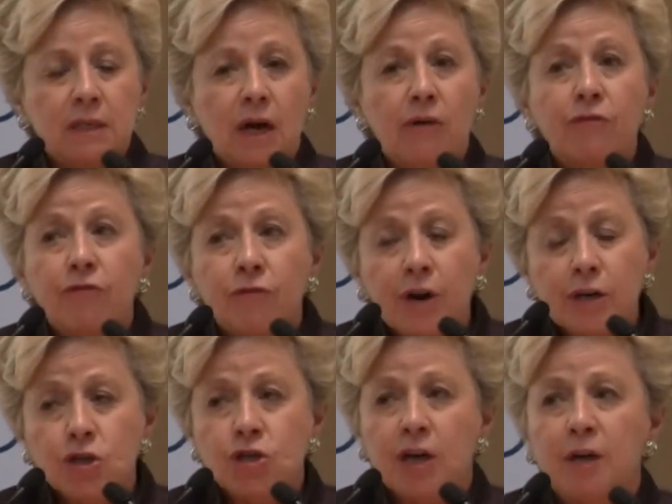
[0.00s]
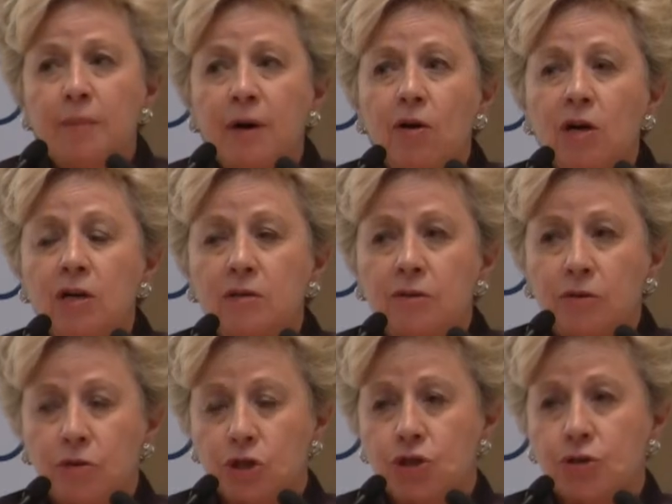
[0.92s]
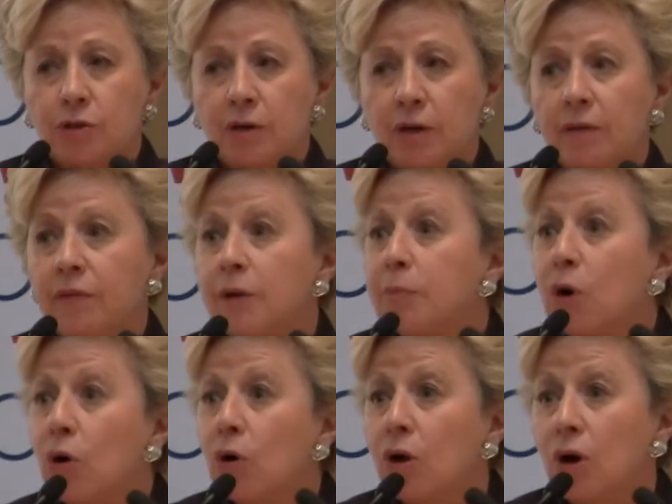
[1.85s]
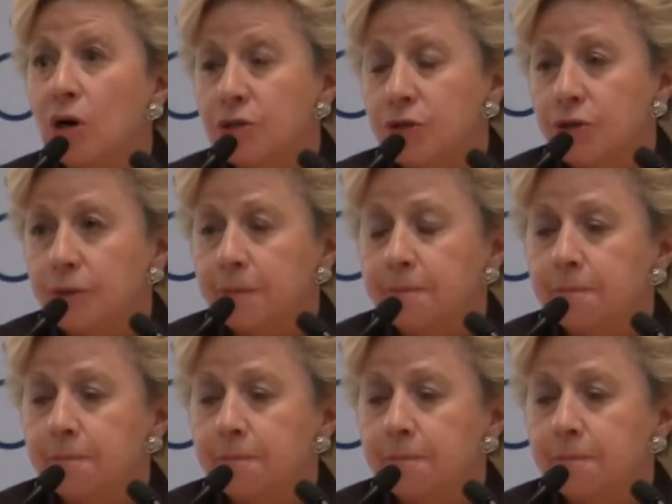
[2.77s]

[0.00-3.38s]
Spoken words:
of French and American literature than Paul Auster.